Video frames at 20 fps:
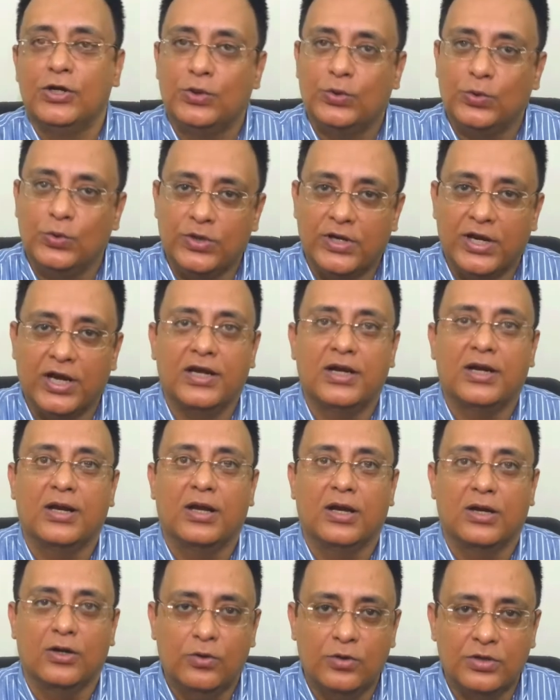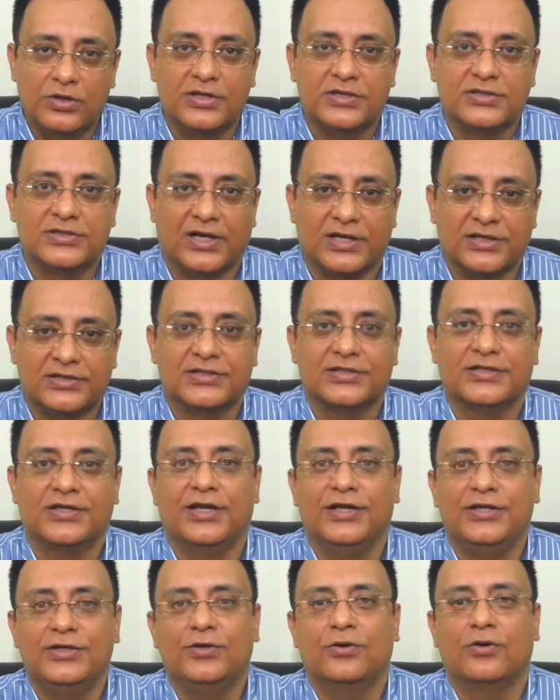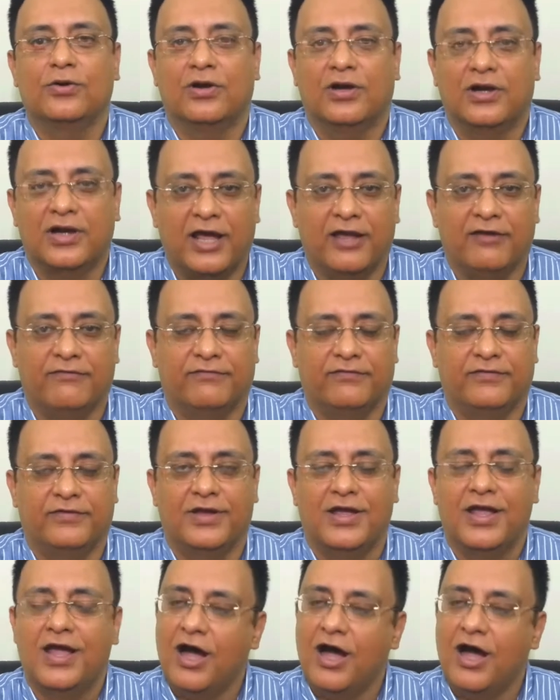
to get good results in your life.